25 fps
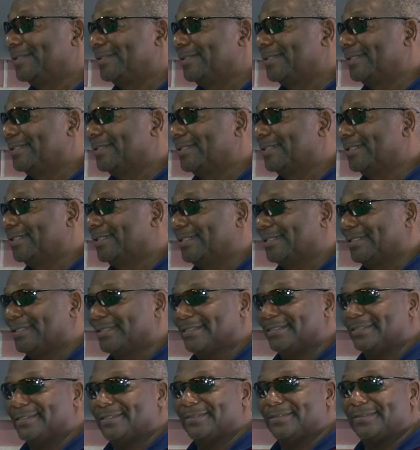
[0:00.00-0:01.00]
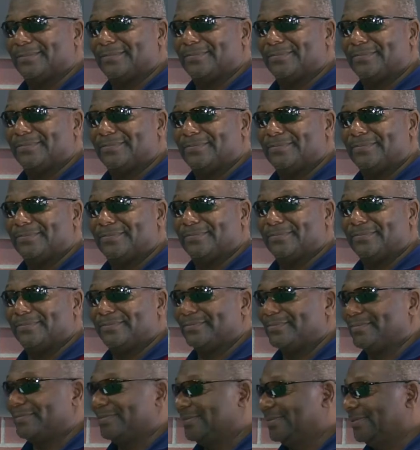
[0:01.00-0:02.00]

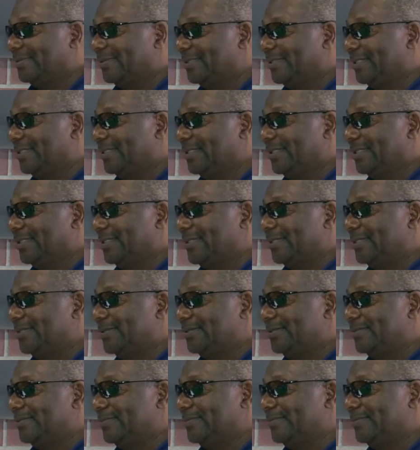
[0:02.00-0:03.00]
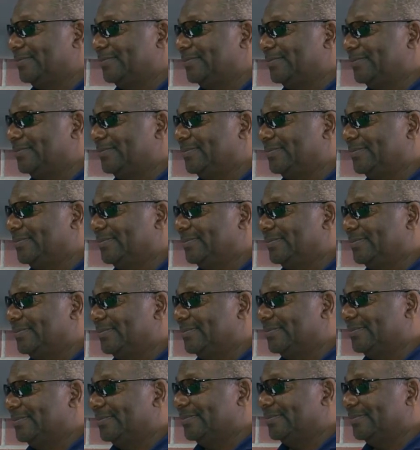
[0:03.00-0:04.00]

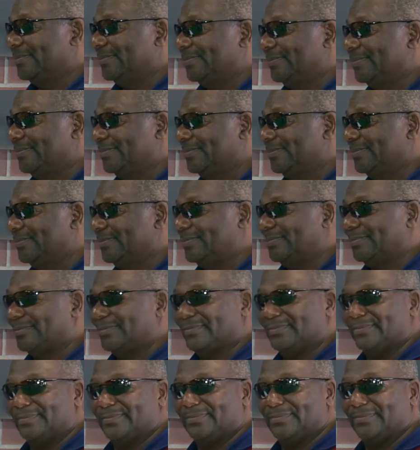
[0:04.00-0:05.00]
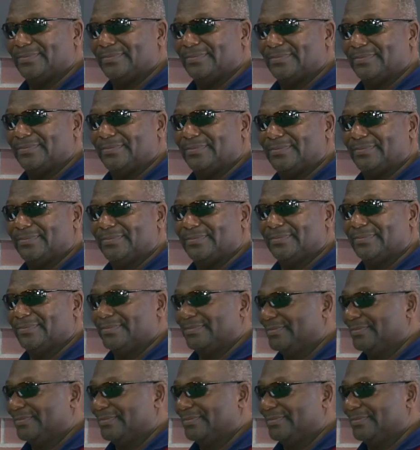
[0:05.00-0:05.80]
(not speaking)